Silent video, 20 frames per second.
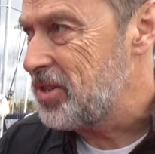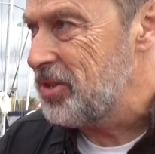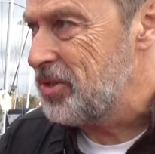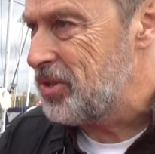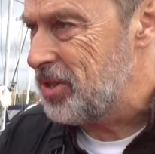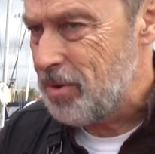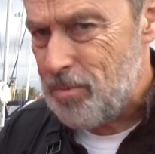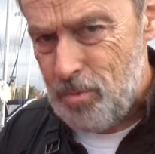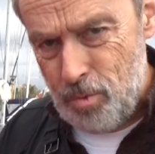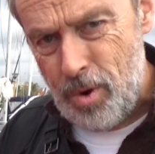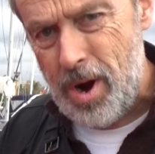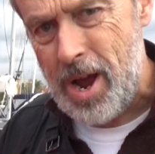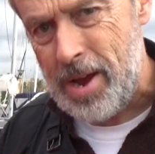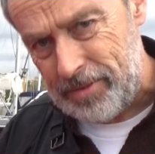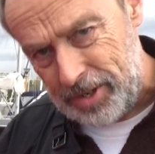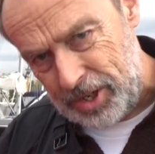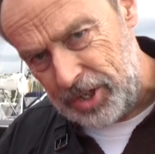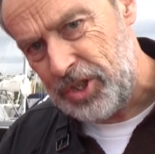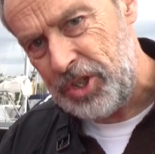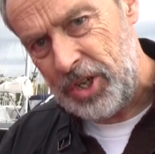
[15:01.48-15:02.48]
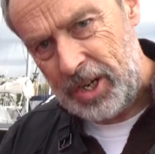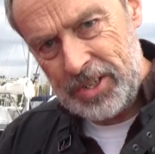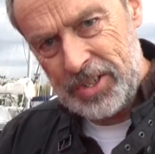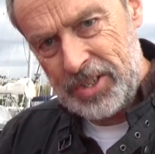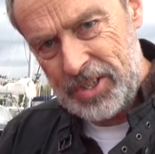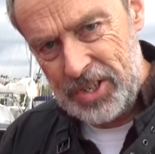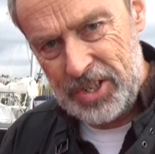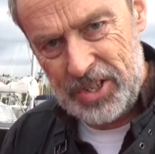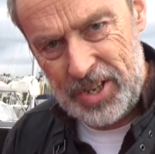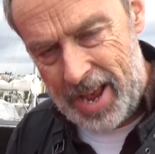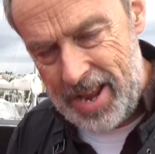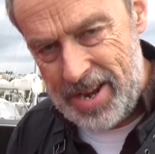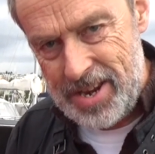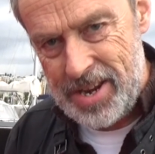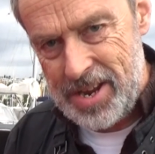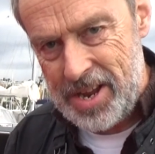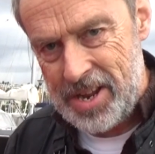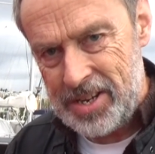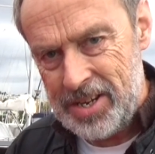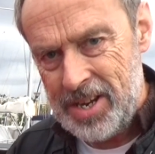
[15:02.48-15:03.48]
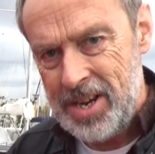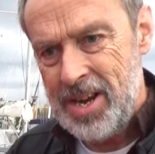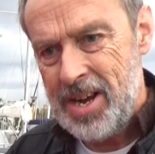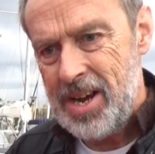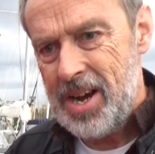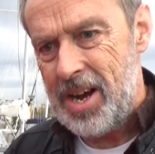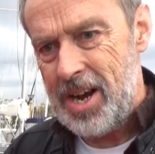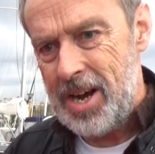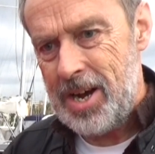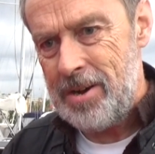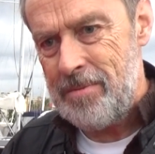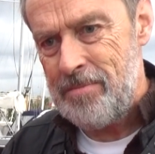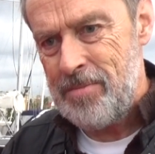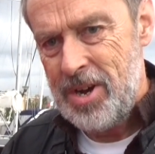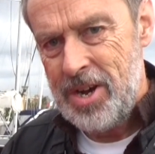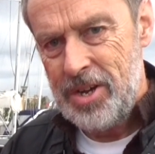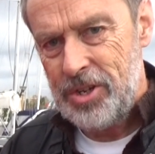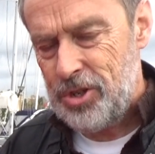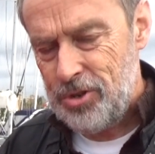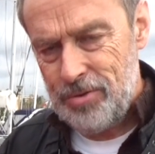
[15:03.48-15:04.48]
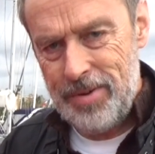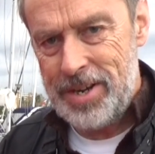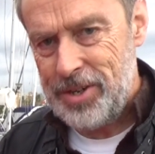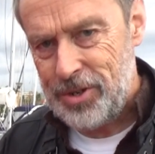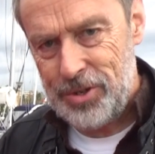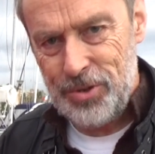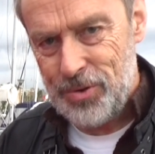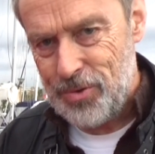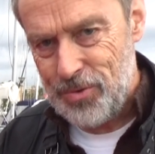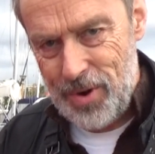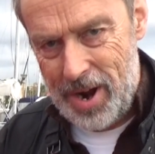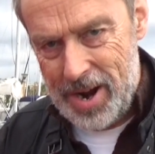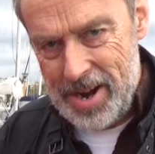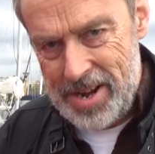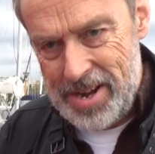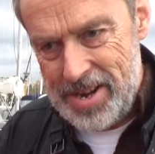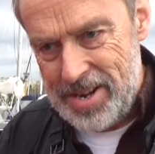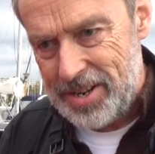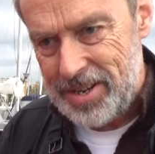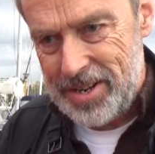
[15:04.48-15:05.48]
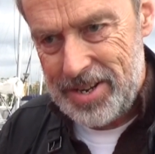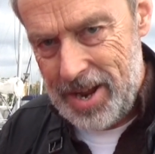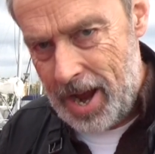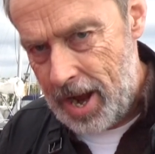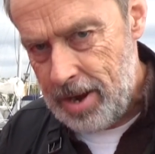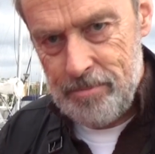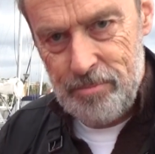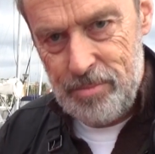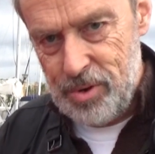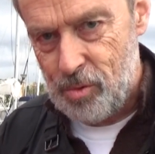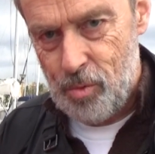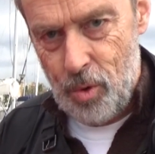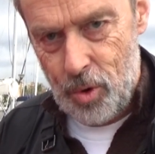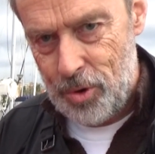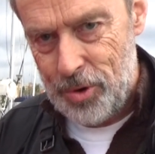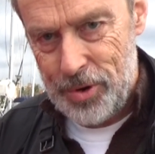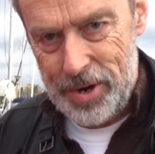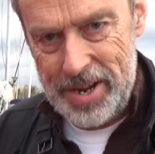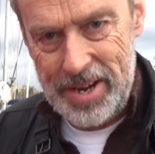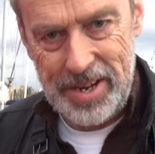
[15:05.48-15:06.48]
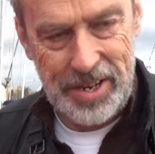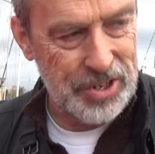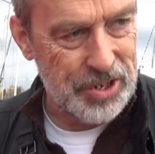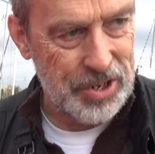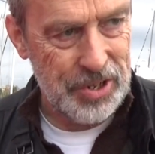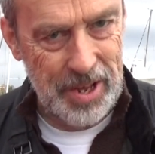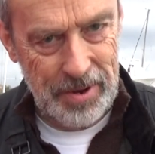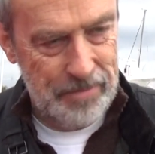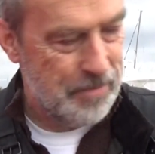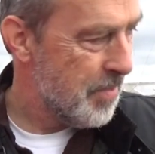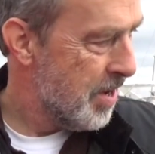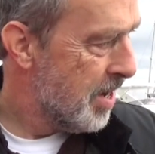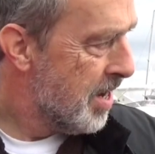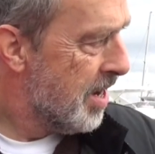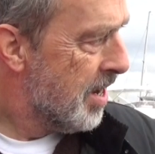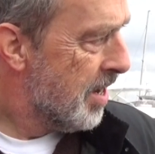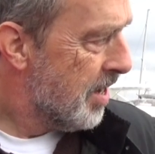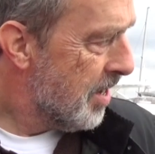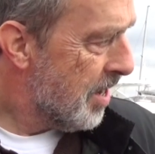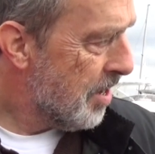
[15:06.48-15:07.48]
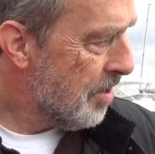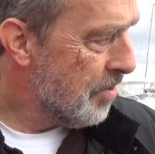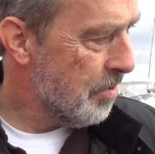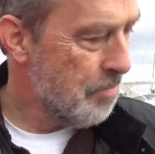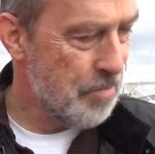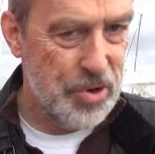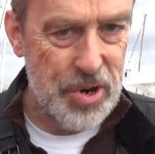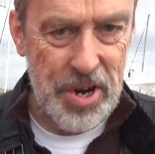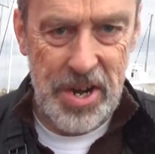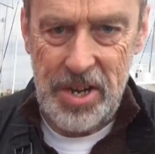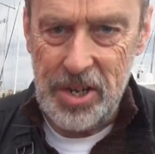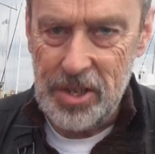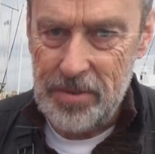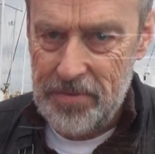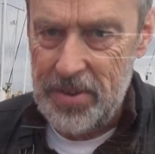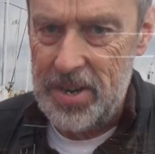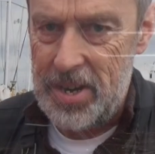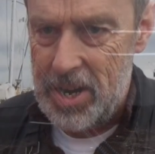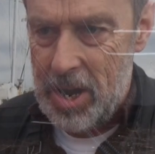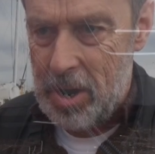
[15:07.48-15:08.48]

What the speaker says: because the weather just descended. Torrential rain and amber warnings, and the marina's filling